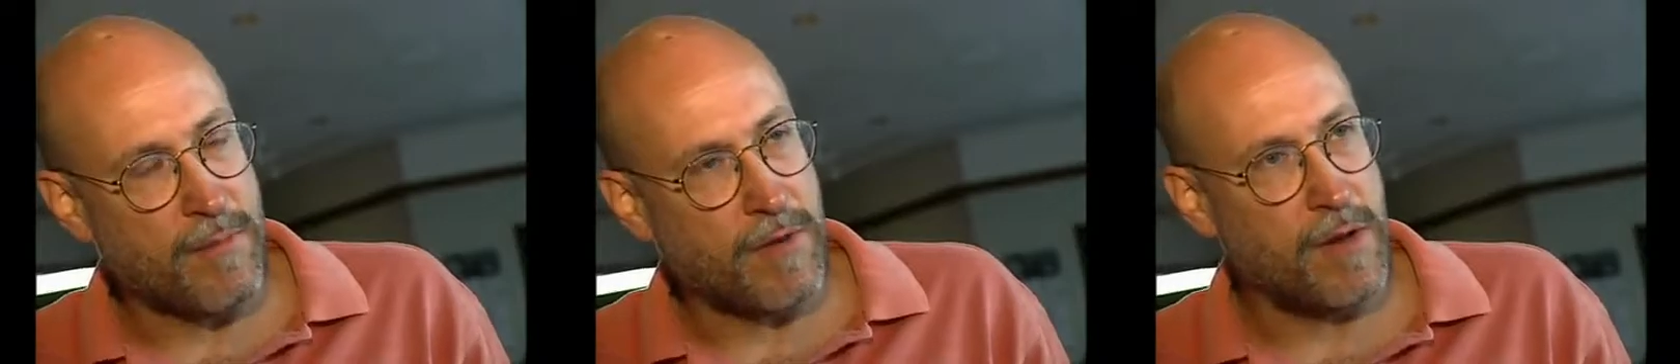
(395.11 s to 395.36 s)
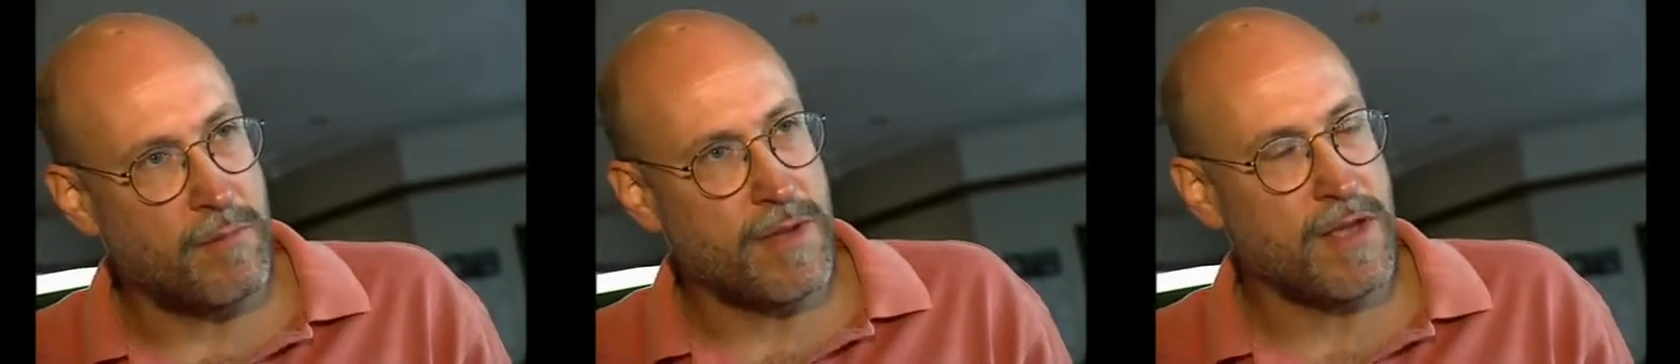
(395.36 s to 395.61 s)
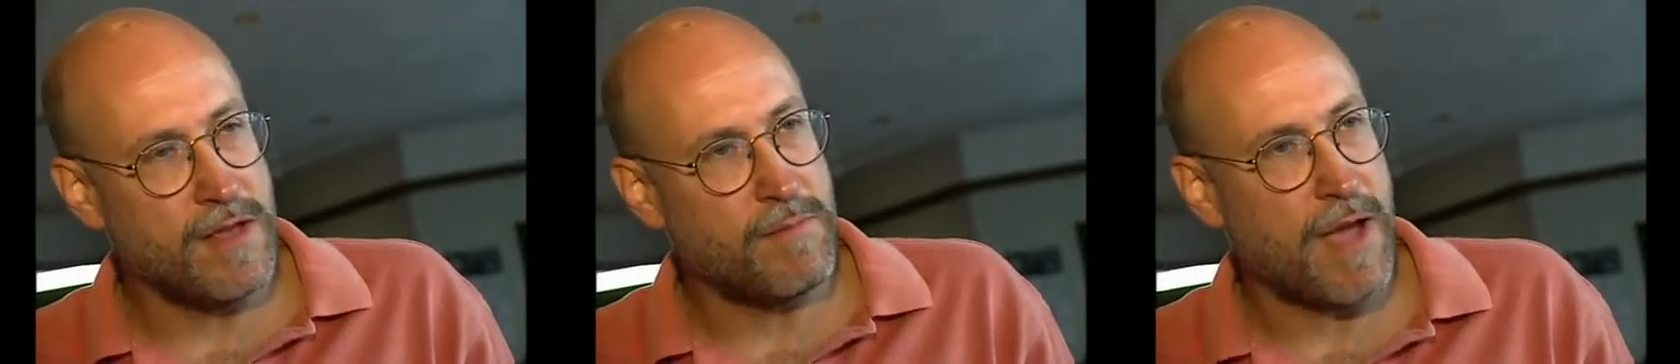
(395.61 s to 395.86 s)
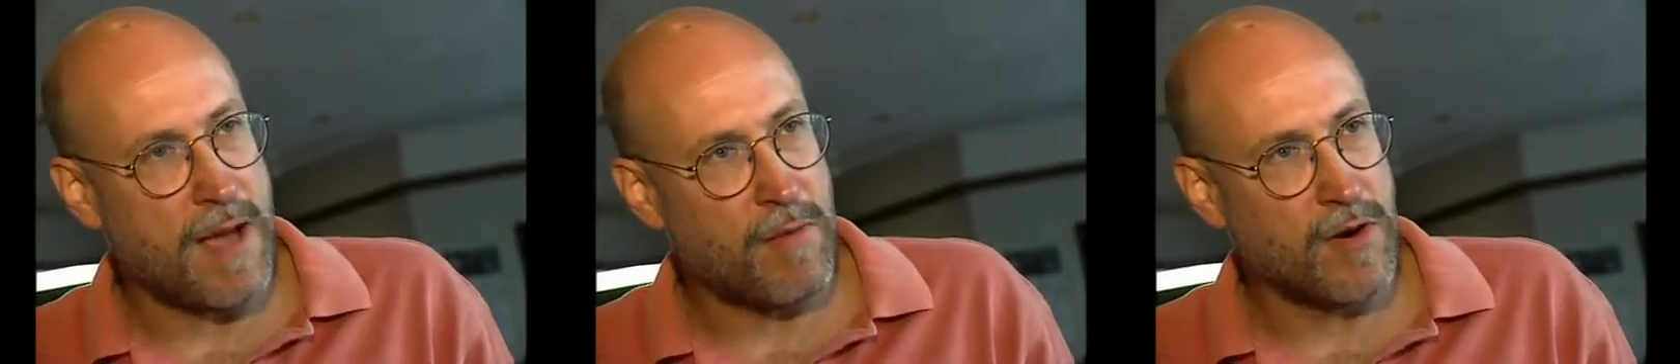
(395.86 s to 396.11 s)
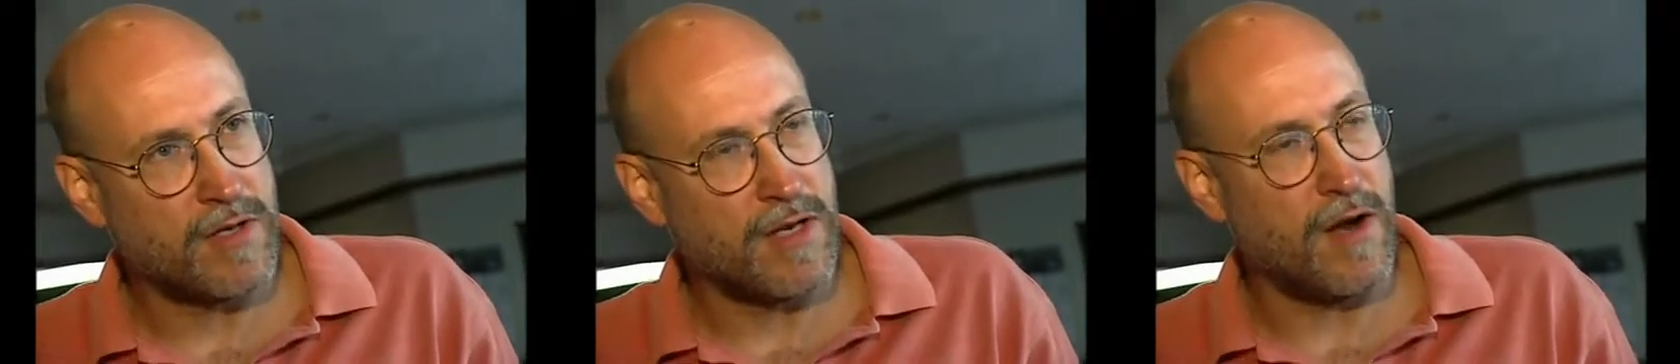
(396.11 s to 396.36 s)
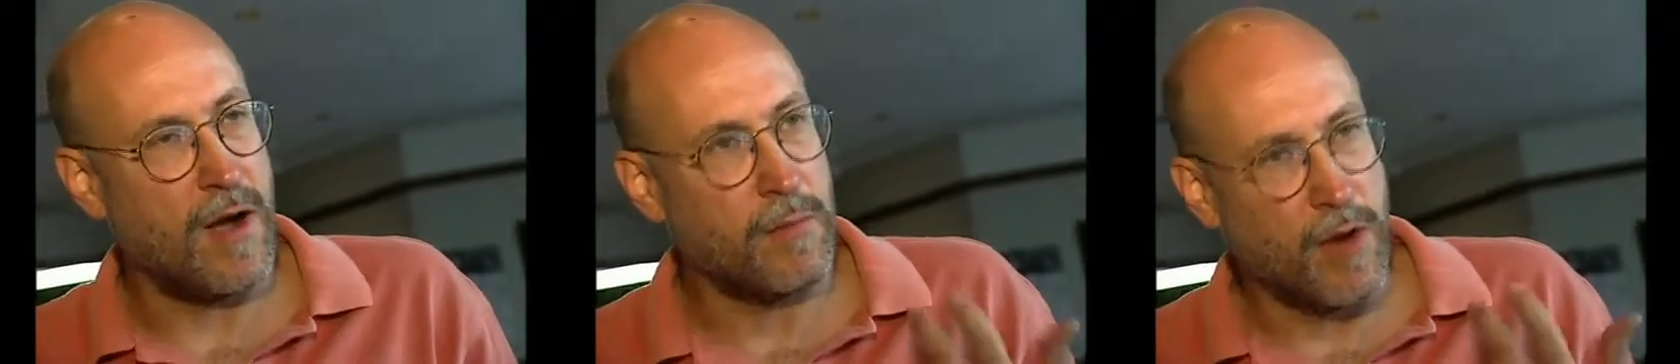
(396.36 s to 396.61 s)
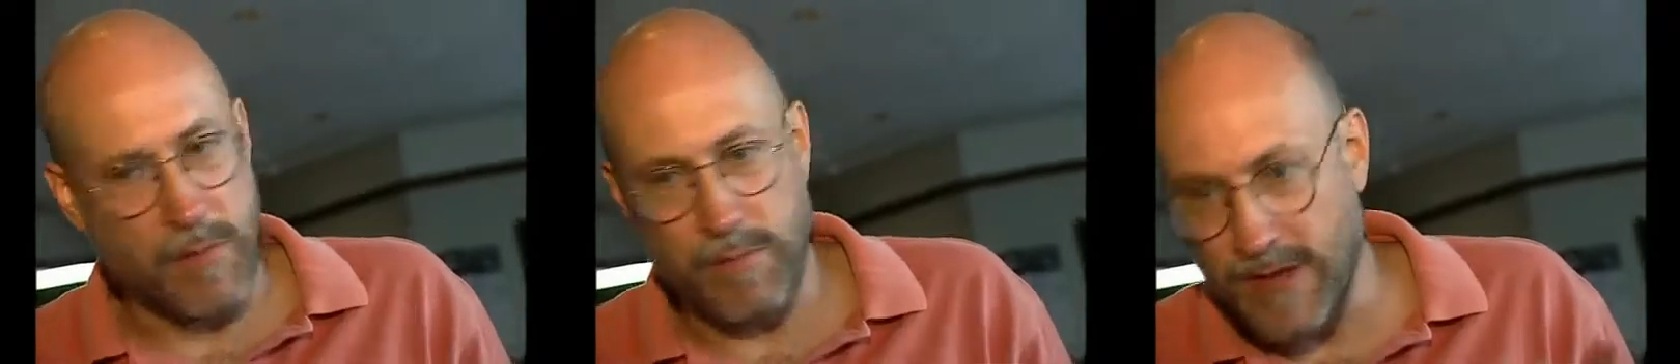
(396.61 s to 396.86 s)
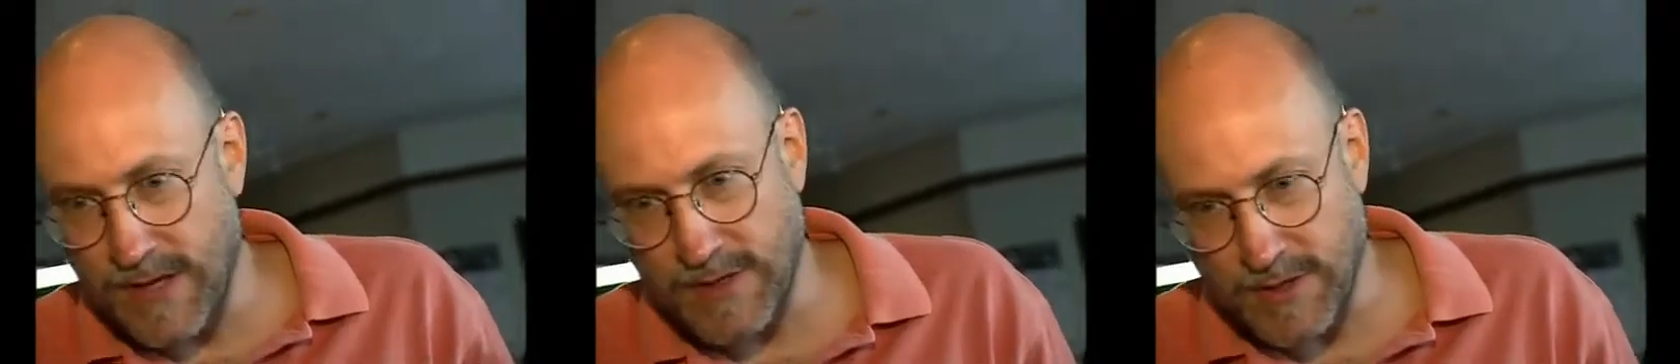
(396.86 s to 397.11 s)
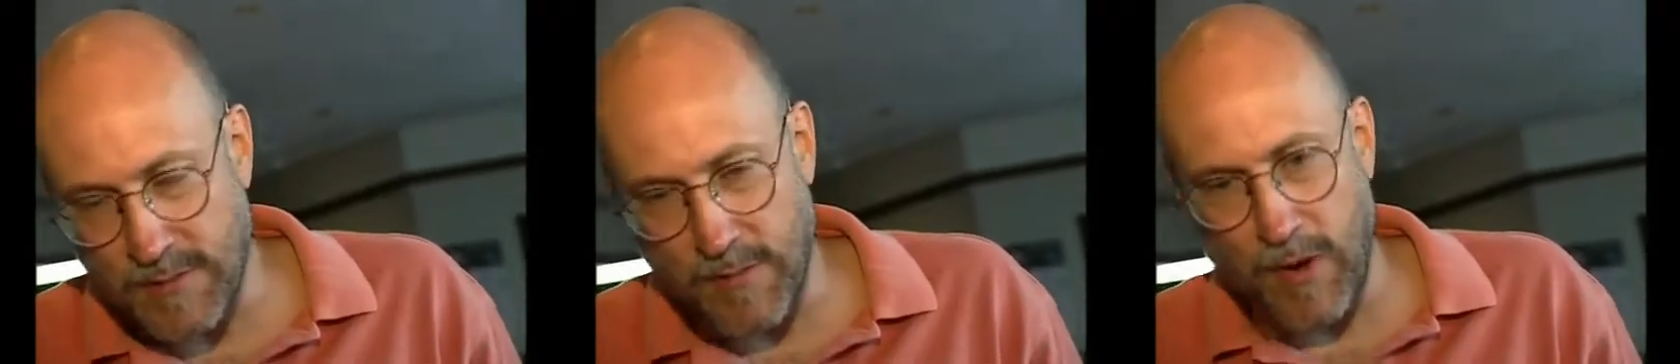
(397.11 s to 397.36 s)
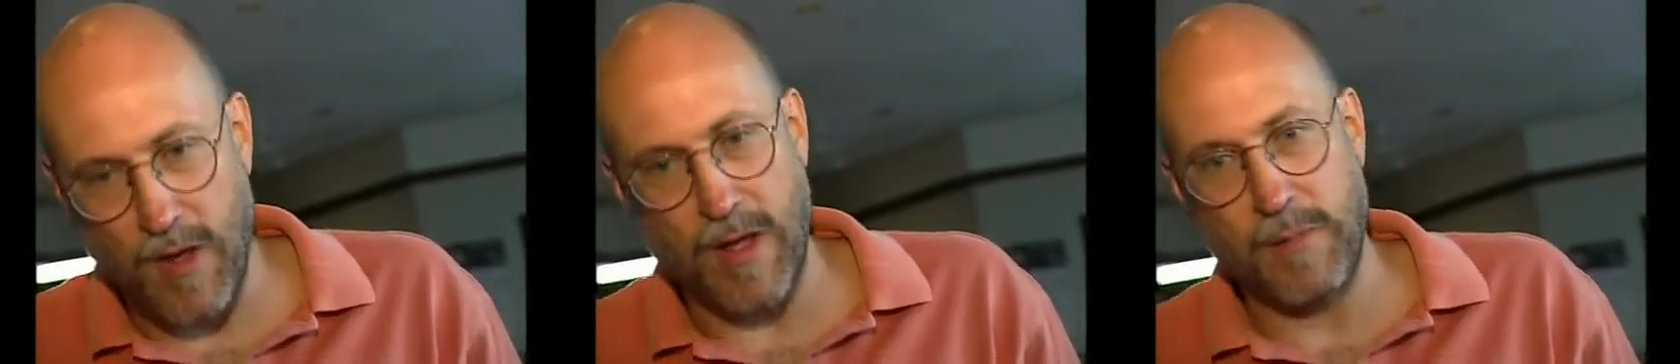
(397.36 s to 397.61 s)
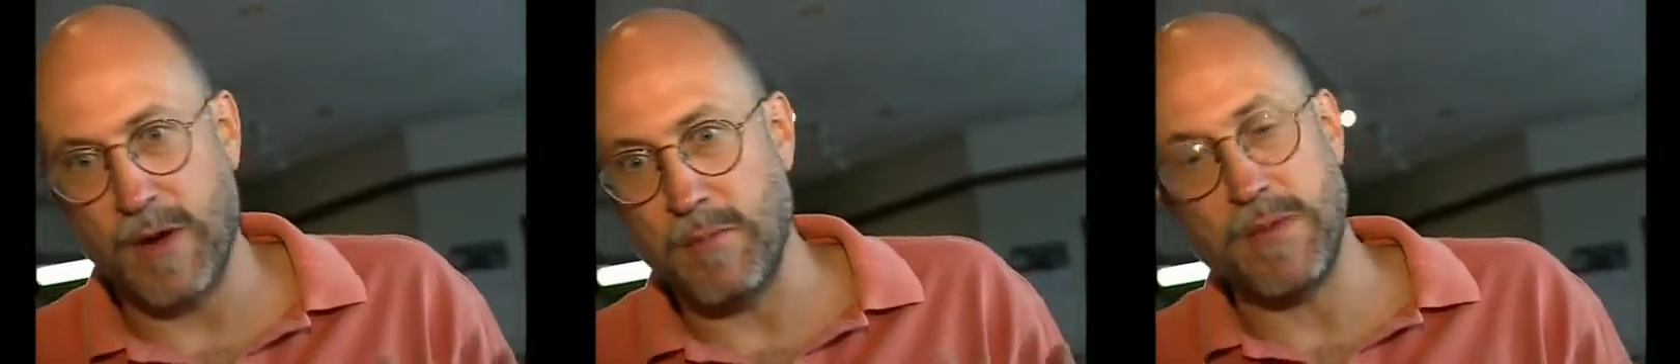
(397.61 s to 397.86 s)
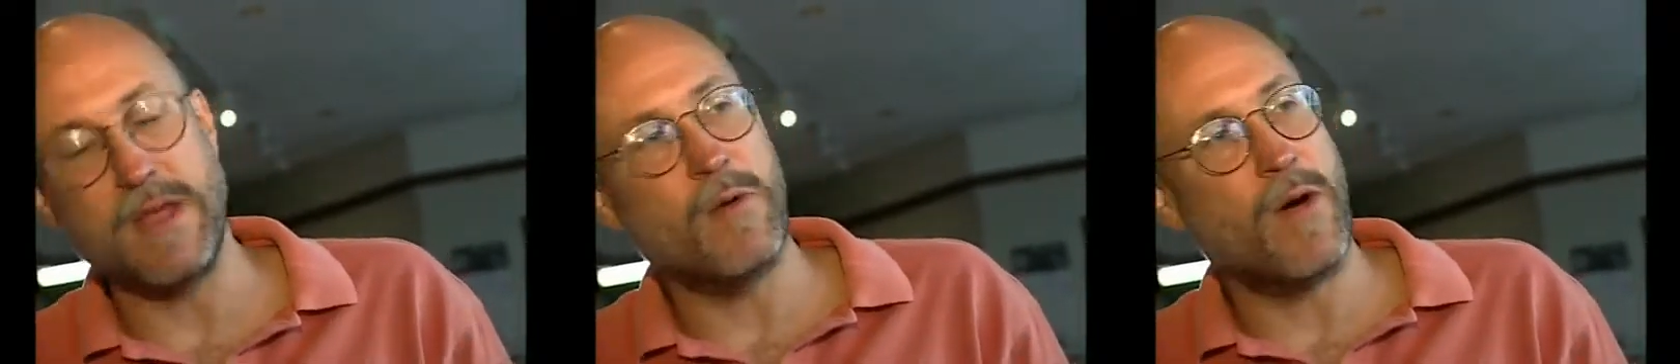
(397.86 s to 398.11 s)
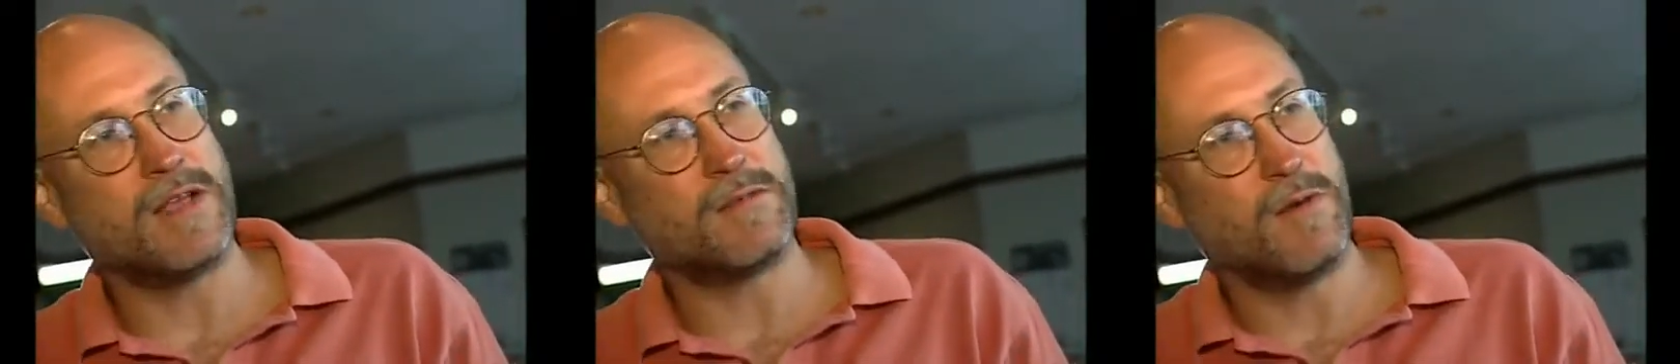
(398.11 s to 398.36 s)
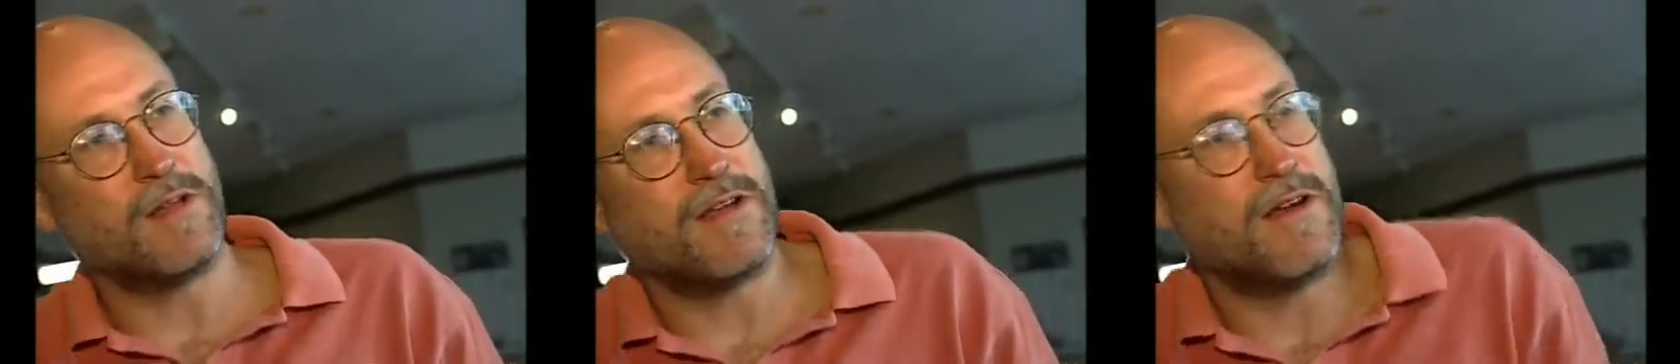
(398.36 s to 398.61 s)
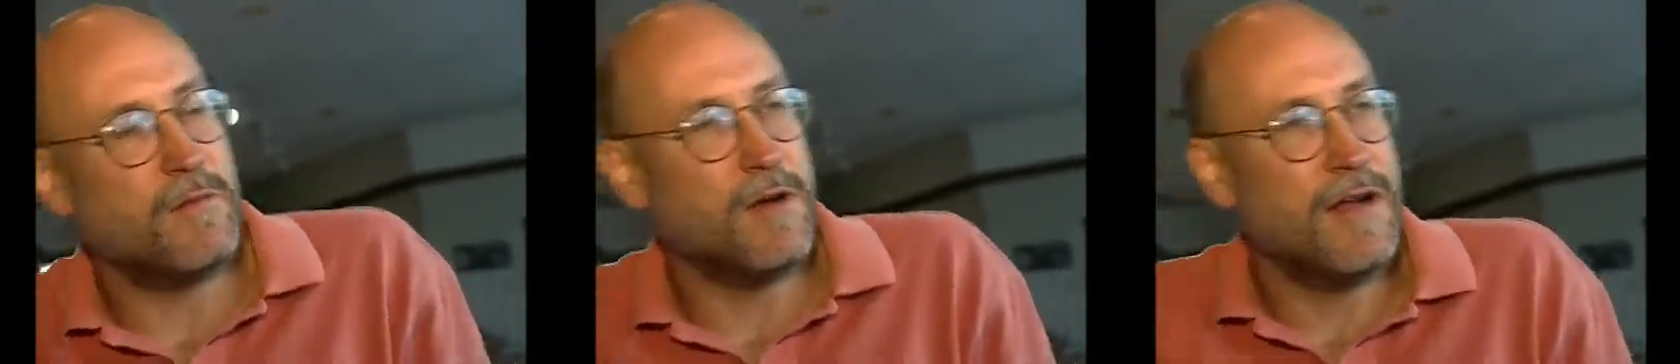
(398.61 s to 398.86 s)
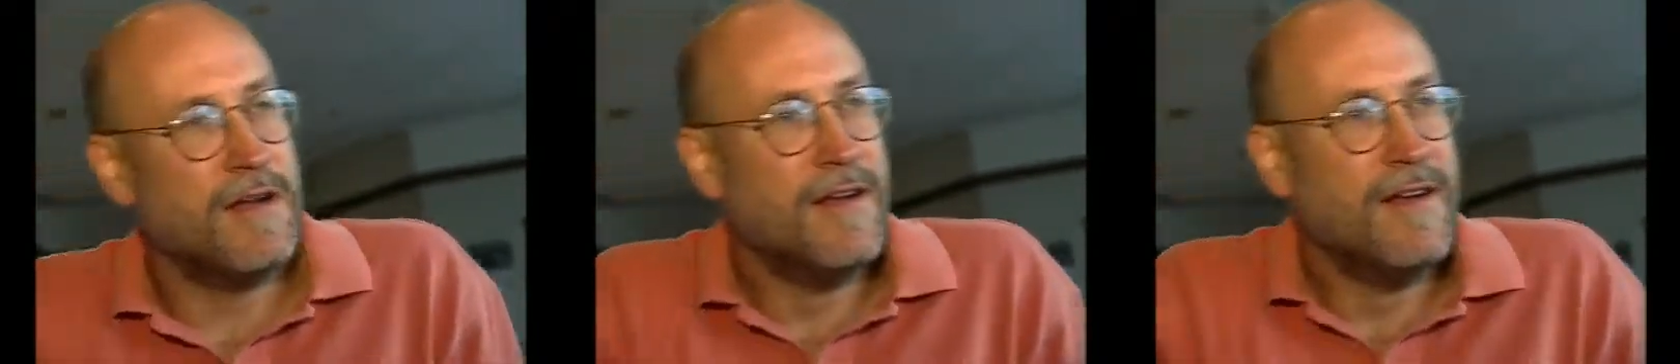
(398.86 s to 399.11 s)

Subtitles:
I'm going to be Pat Martino. I'm going to be Jim Hall. I'm going to be Wes Montgomery.